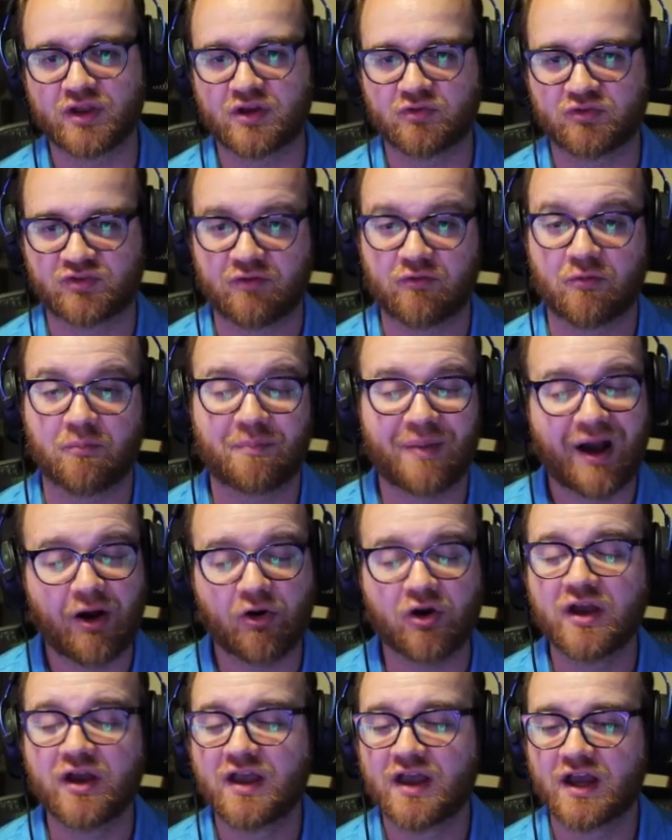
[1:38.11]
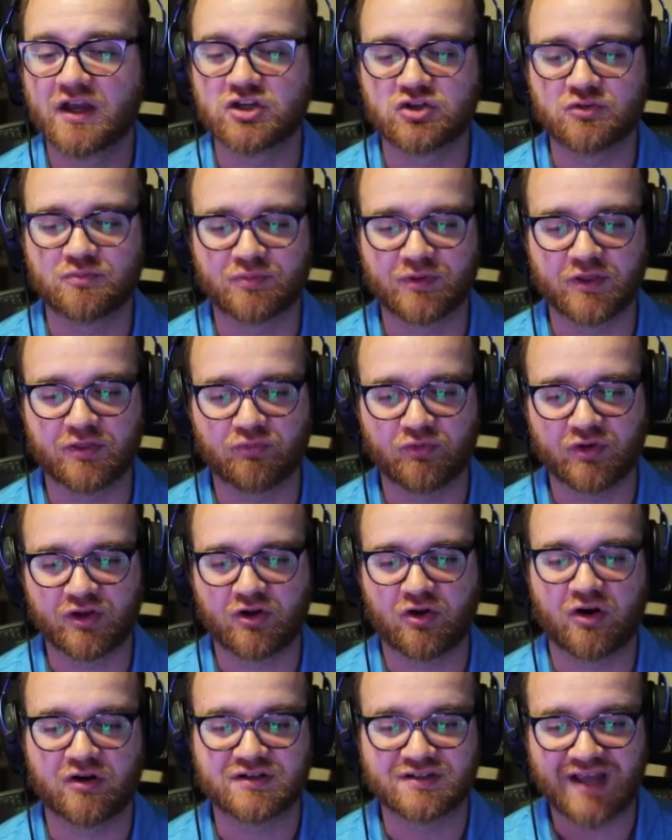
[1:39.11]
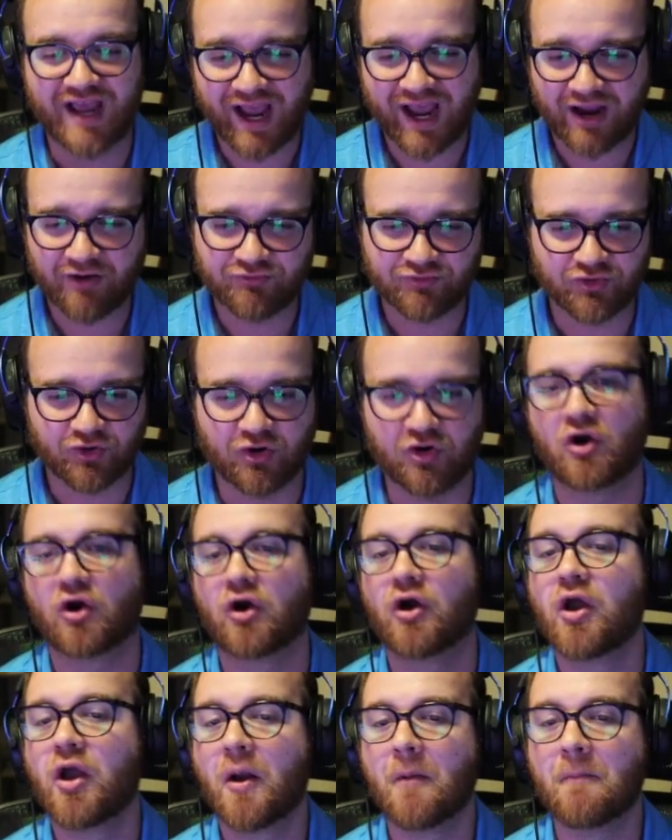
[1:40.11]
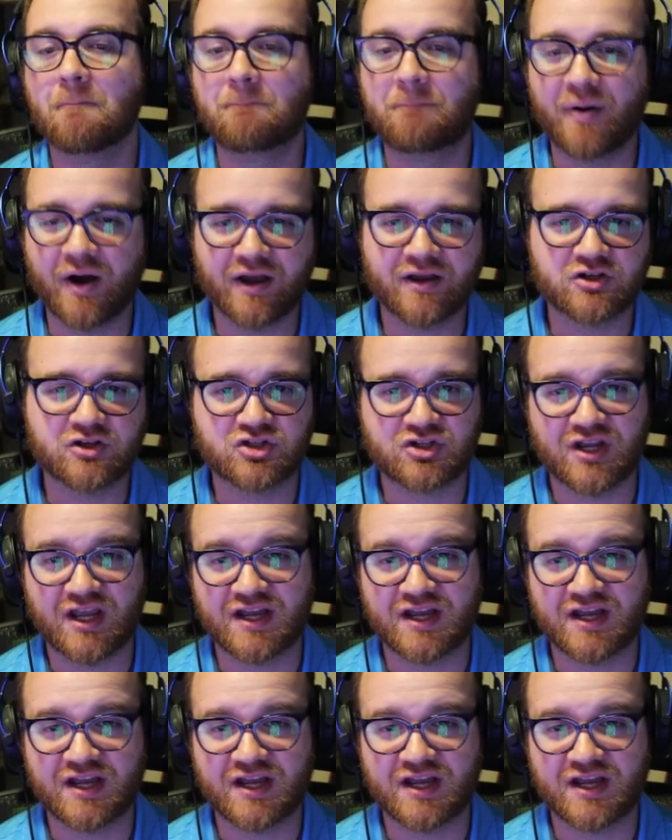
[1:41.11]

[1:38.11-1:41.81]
7 power as you play 3 cards after her, but she